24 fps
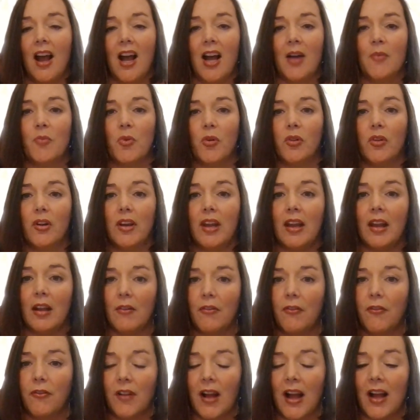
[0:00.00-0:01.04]
Um, we're looking
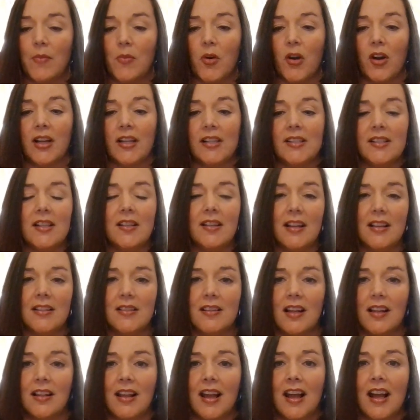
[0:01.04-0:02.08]
at fly markets and
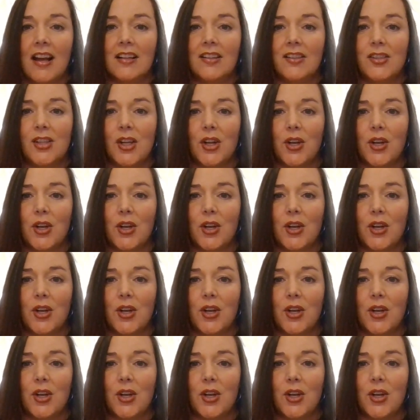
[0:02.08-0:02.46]
things like that.